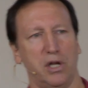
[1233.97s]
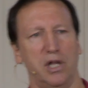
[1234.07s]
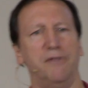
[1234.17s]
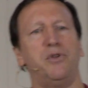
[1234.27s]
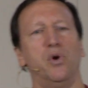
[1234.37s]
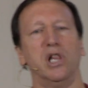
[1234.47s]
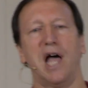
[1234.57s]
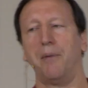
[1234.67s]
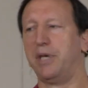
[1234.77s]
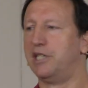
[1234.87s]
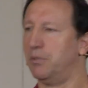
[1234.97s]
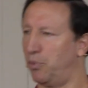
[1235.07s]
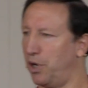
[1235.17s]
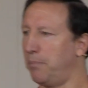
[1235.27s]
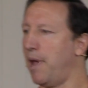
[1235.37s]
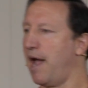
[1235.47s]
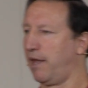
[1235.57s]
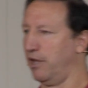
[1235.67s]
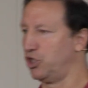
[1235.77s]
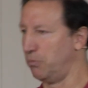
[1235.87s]
if you allow me to bring back
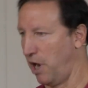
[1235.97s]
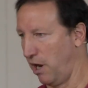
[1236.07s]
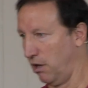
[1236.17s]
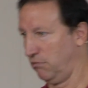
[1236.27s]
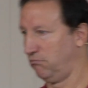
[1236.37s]
Ishmael.